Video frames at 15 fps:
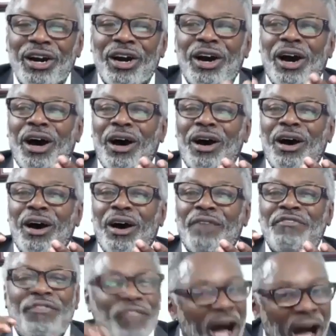a
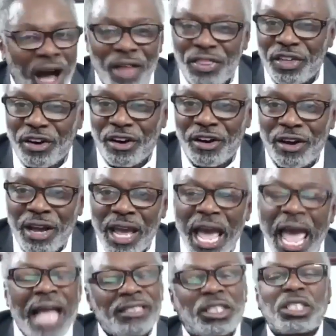father.
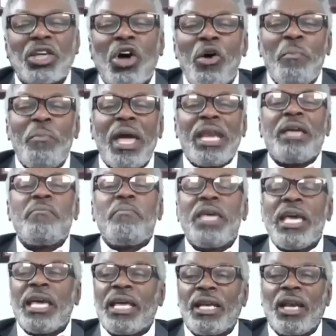And so many
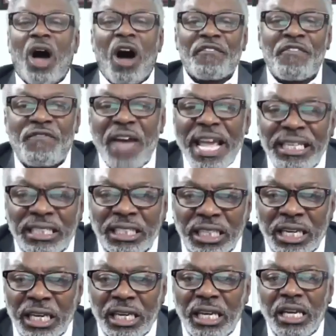men are
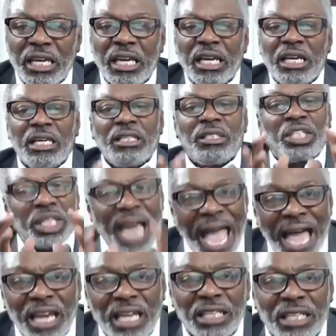facing
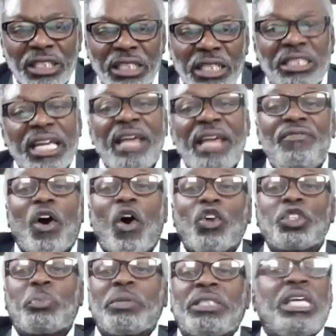challenges in those
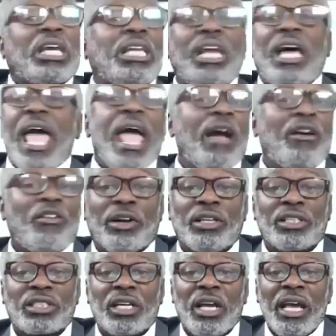particular
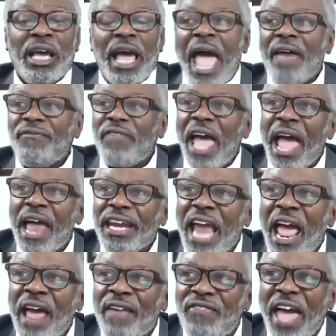areas.
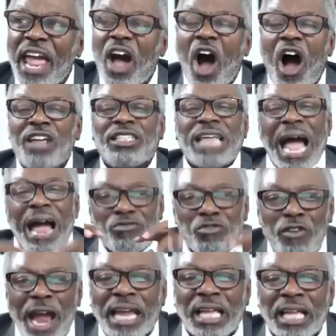And they are
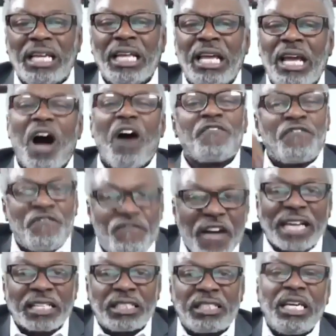directly
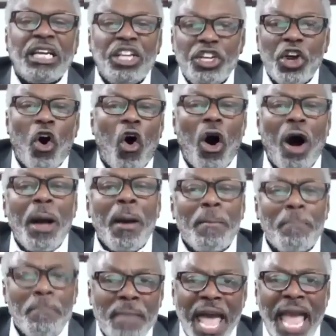affecting your
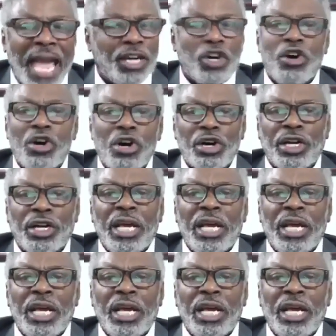manhood